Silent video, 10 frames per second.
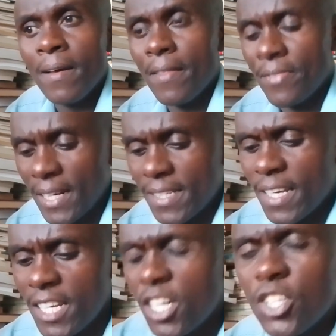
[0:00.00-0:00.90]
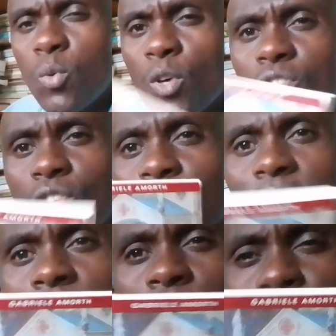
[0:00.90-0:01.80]
That English was not
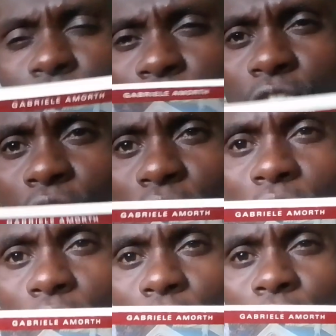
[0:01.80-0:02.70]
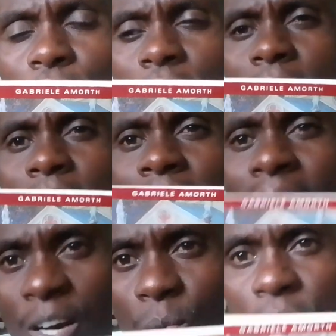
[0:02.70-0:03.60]
the original
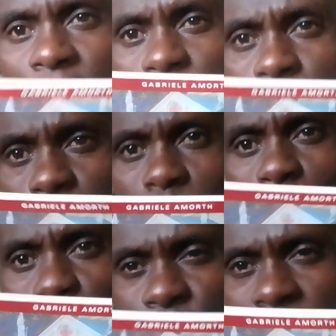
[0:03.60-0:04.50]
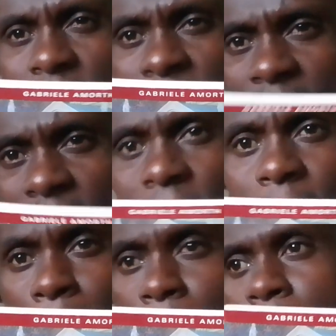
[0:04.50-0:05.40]
language this book was written in.